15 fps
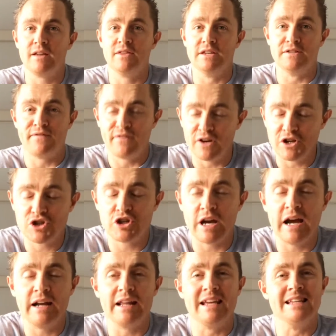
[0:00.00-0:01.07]
first
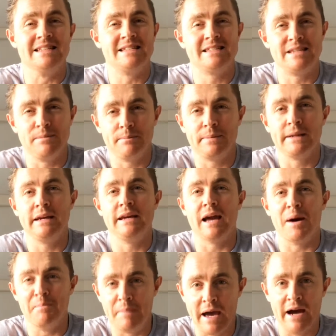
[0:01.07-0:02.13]
chat is simply
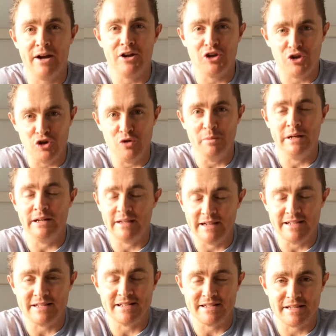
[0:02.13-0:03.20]
about human
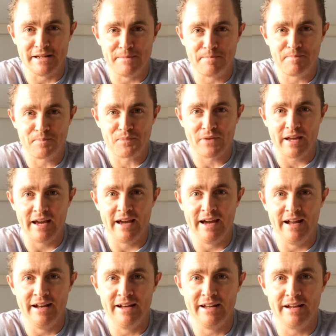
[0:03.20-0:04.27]
decency.
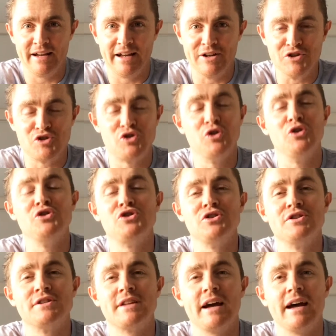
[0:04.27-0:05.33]
And as soon as you
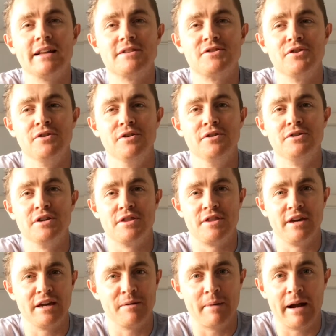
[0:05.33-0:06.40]
start to
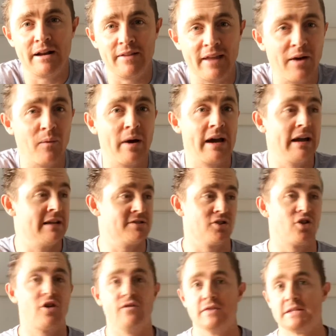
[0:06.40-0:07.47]
think about it that way, as a
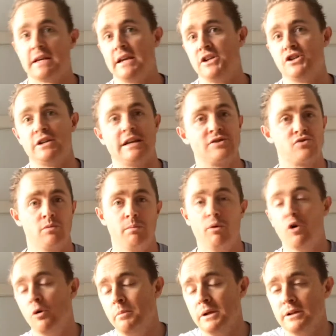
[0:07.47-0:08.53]
conversation, as
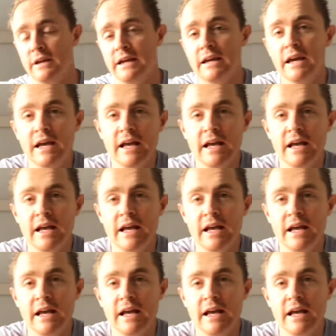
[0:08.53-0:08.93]
rapport building,